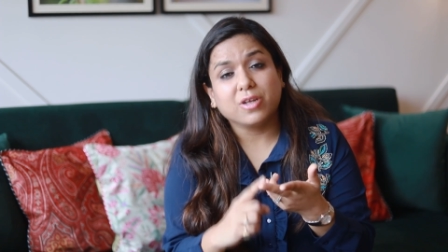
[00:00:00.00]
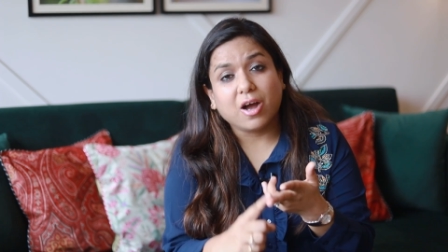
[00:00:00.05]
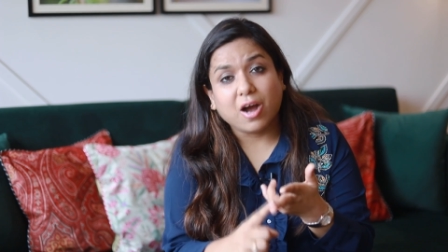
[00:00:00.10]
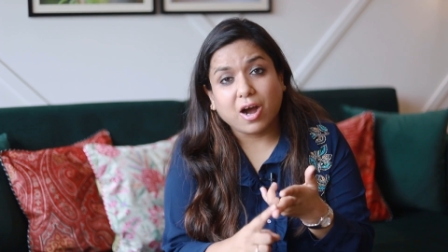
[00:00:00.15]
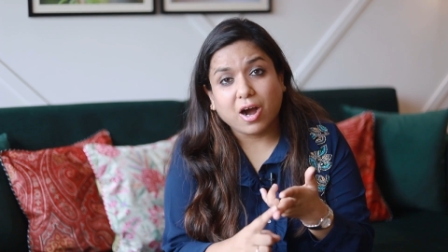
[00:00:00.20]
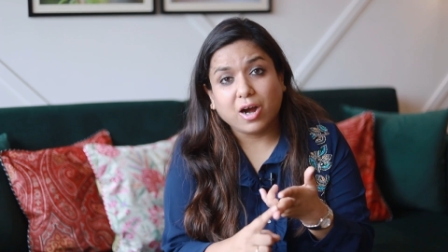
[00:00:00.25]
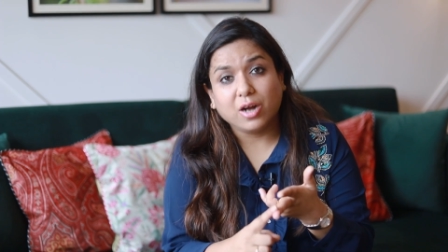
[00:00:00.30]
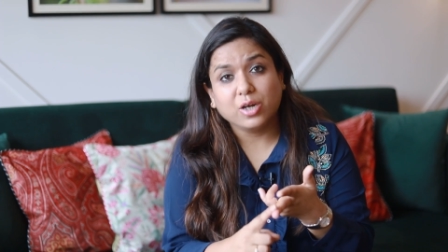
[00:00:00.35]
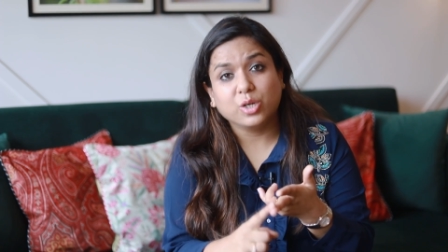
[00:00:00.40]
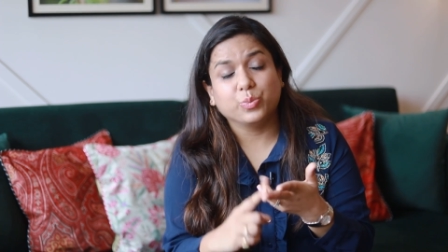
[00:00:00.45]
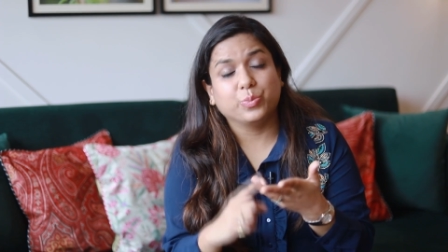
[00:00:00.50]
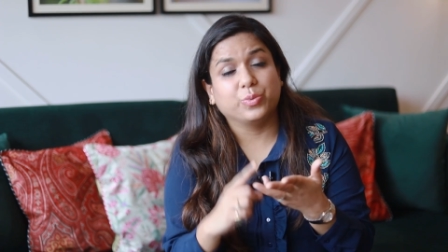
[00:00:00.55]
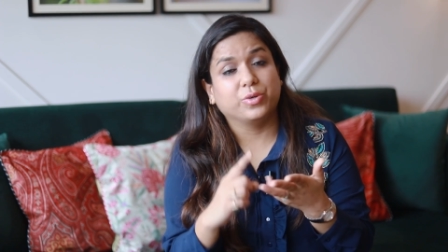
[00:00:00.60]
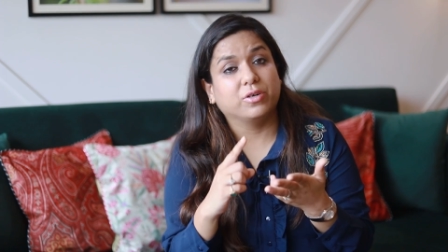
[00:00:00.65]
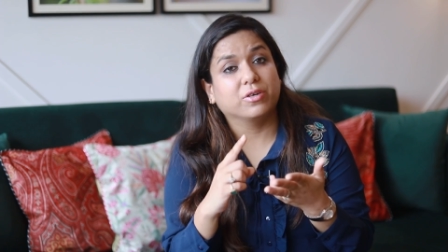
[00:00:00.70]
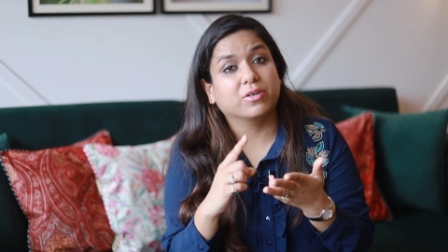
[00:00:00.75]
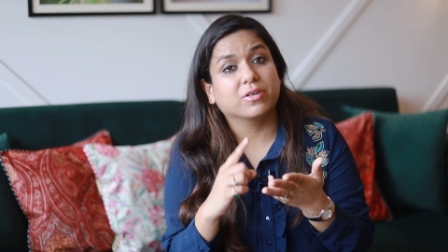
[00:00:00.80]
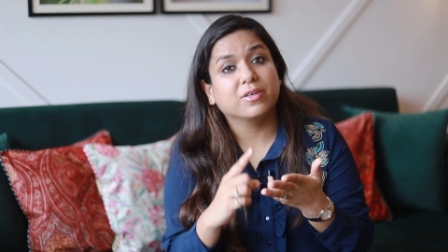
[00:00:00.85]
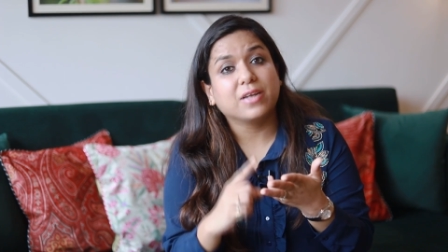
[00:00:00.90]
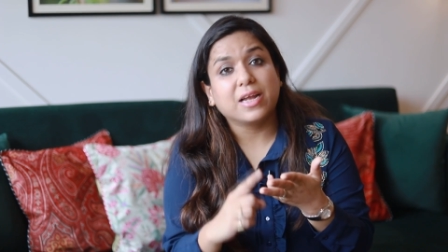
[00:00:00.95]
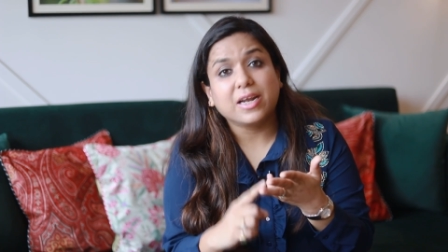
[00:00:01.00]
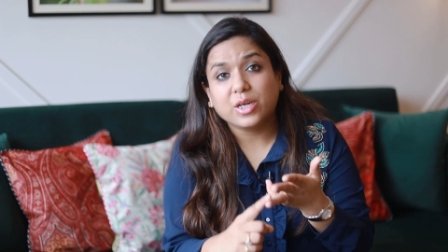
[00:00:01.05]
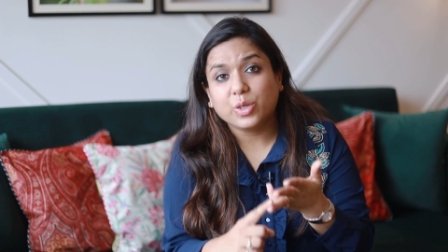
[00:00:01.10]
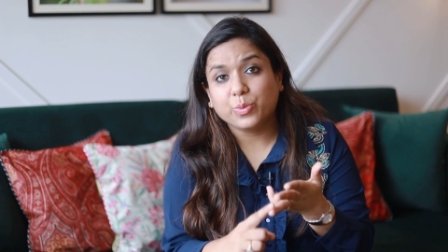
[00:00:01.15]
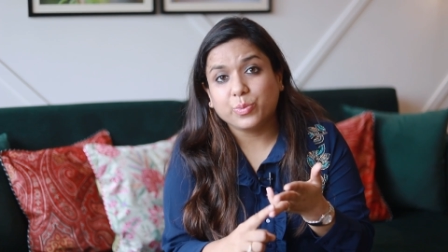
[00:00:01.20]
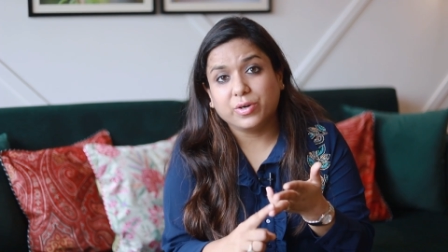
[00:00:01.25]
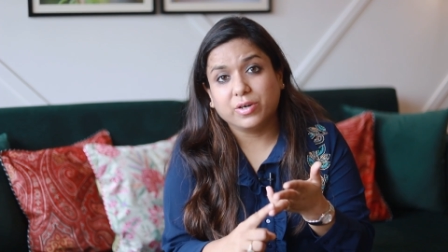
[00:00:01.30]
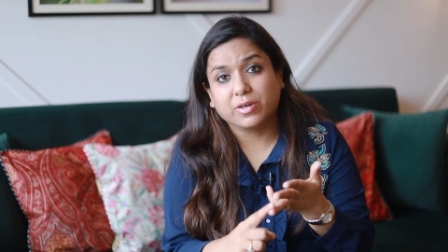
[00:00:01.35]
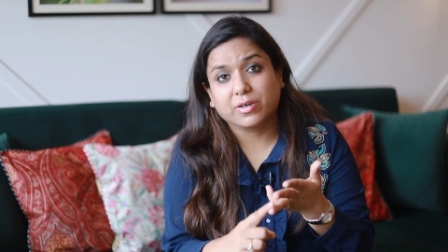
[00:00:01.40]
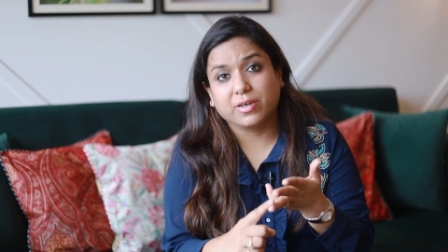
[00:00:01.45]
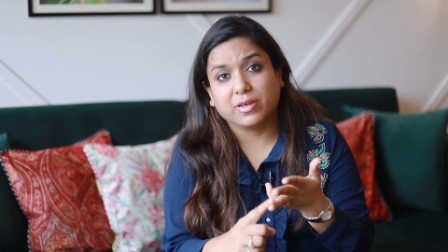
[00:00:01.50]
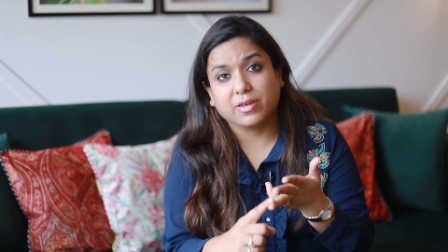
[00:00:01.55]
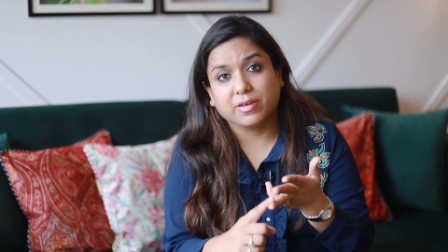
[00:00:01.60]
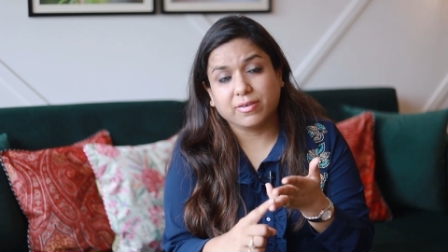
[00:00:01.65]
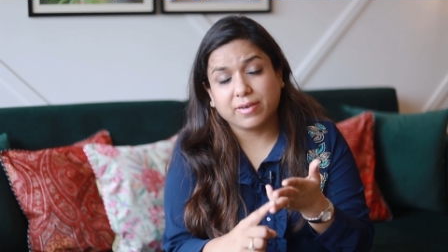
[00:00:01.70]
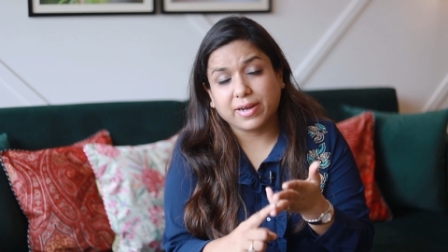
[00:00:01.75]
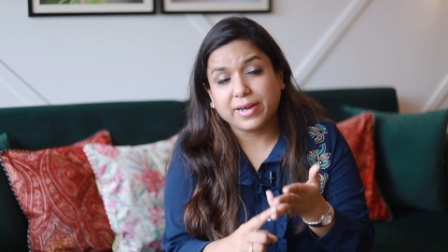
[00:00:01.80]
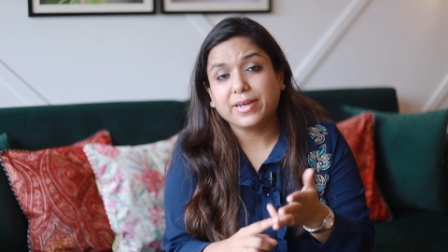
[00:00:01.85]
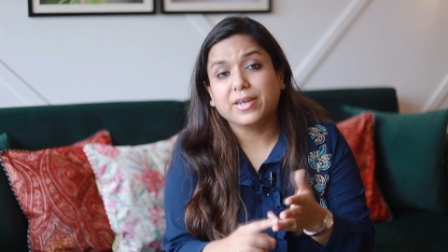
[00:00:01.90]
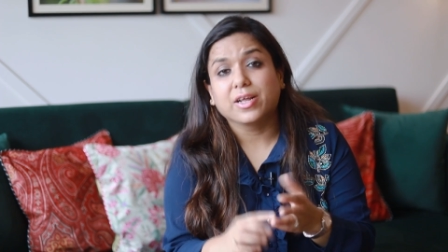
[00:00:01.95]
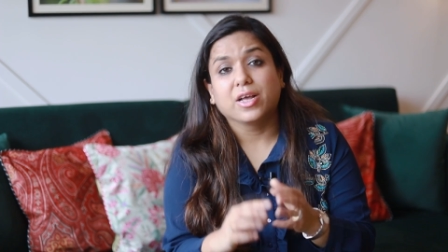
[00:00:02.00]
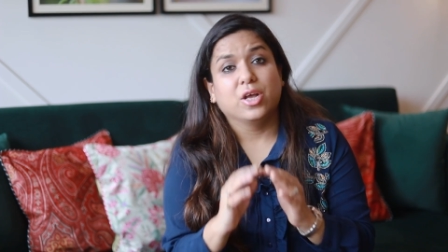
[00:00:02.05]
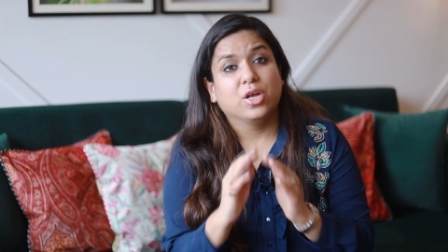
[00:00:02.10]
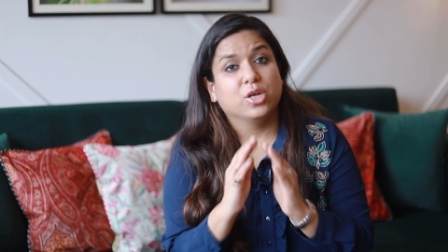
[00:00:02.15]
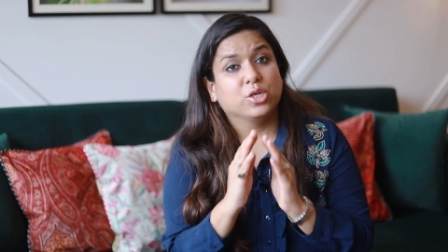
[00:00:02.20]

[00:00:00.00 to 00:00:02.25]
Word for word: hard work, networking, right?